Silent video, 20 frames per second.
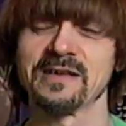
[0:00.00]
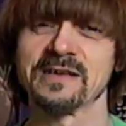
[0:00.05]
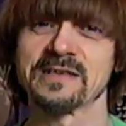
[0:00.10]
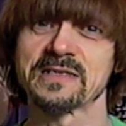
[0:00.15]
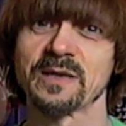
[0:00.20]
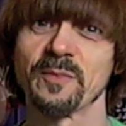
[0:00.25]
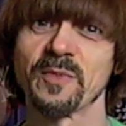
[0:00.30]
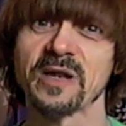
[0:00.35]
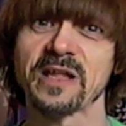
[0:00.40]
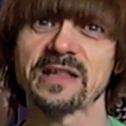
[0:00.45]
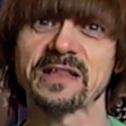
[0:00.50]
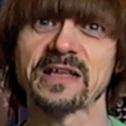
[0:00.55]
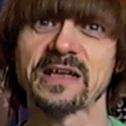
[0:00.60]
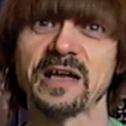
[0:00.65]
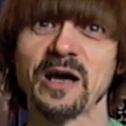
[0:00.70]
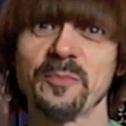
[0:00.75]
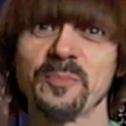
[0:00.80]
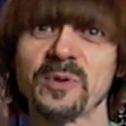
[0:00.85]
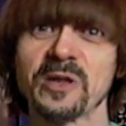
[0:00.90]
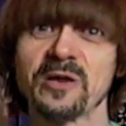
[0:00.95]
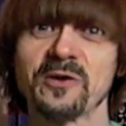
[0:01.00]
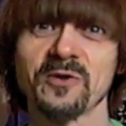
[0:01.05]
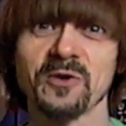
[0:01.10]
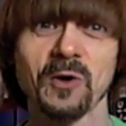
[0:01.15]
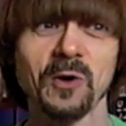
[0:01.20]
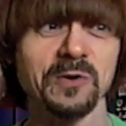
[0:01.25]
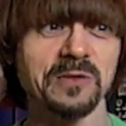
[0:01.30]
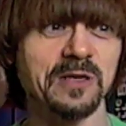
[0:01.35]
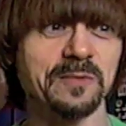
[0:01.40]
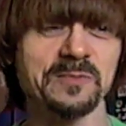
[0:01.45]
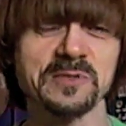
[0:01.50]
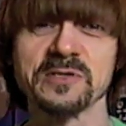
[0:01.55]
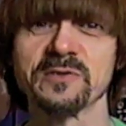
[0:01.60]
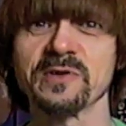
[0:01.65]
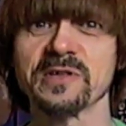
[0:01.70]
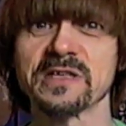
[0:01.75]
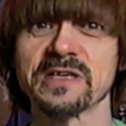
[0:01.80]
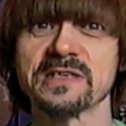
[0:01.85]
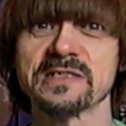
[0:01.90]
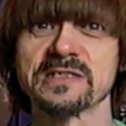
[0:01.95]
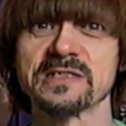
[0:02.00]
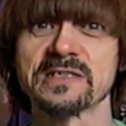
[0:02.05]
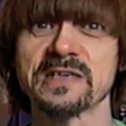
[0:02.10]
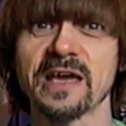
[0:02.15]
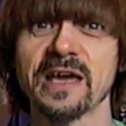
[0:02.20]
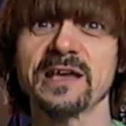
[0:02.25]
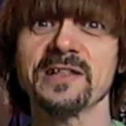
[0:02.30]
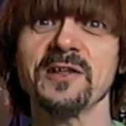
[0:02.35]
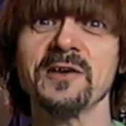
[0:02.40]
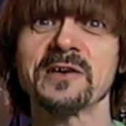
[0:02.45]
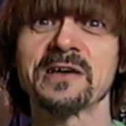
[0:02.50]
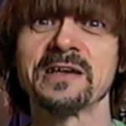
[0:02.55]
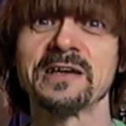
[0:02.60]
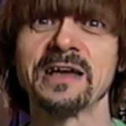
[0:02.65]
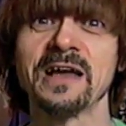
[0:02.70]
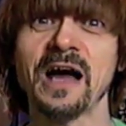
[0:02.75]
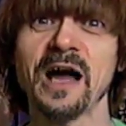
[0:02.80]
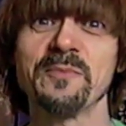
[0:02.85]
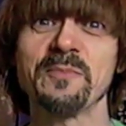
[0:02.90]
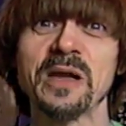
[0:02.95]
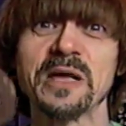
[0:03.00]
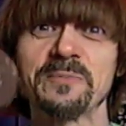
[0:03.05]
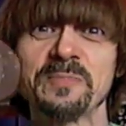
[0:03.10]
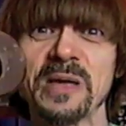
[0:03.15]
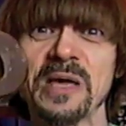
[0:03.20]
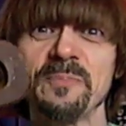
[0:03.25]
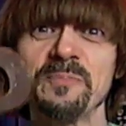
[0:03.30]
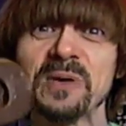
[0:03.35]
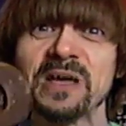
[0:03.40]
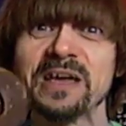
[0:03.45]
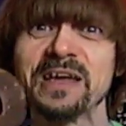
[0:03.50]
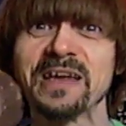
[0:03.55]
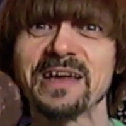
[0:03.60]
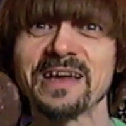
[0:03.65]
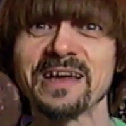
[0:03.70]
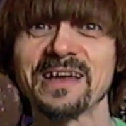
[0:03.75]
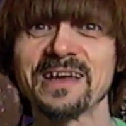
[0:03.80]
Somebody at the company could hold up 2 of these and say, hey look, I made PP.